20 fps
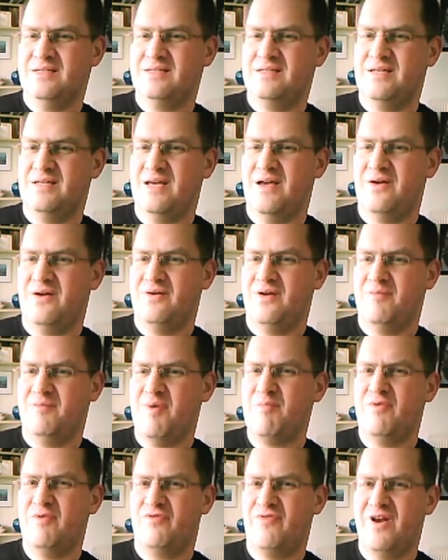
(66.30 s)
So, I
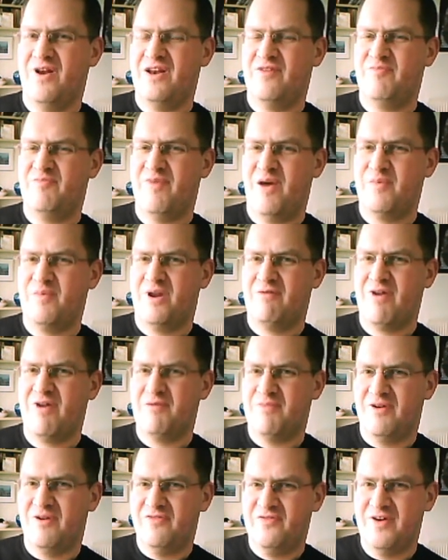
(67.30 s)
remember a friend of mine, when I
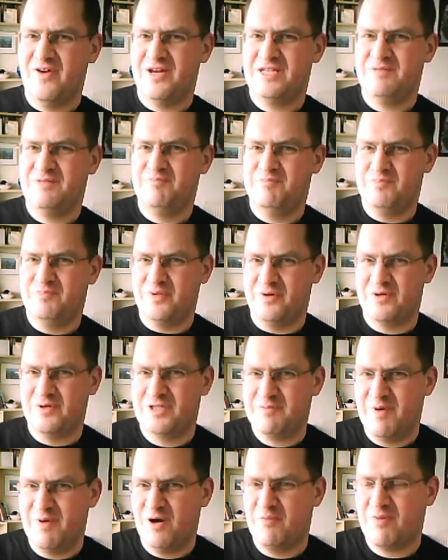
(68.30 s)
wrote my first book,
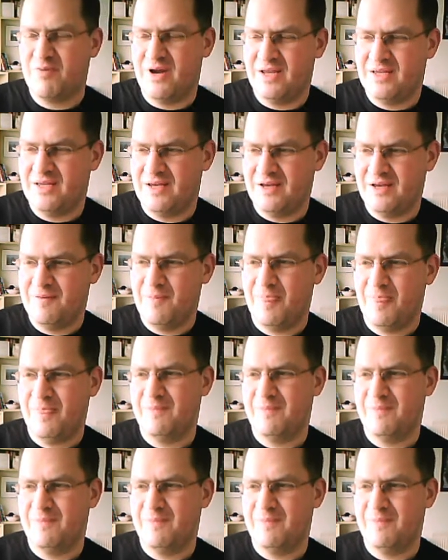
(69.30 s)
Spellbreaker,